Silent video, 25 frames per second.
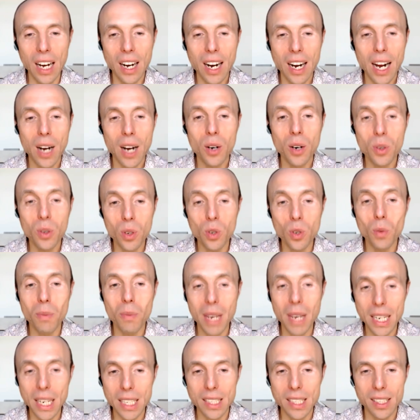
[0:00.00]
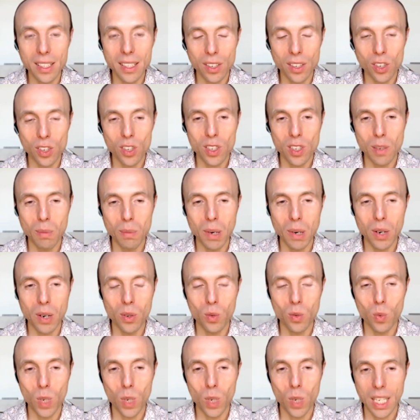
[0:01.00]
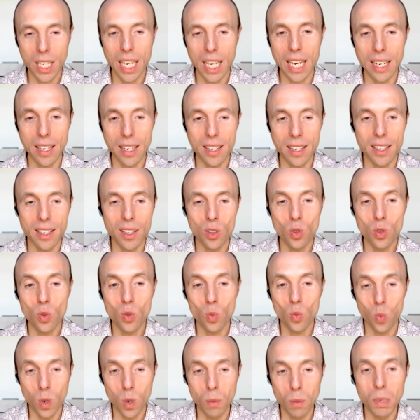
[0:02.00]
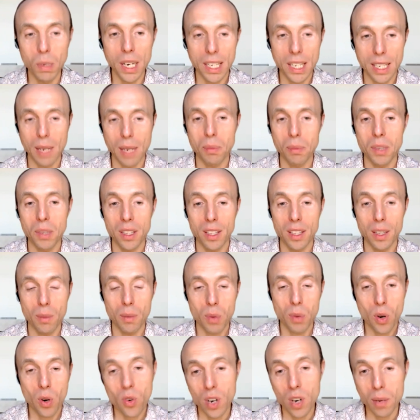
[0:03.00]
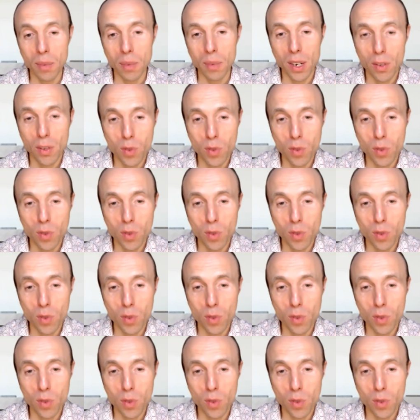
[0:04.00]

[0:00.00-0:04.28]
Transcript: how you make decisions about what candidate will be accepted in a program.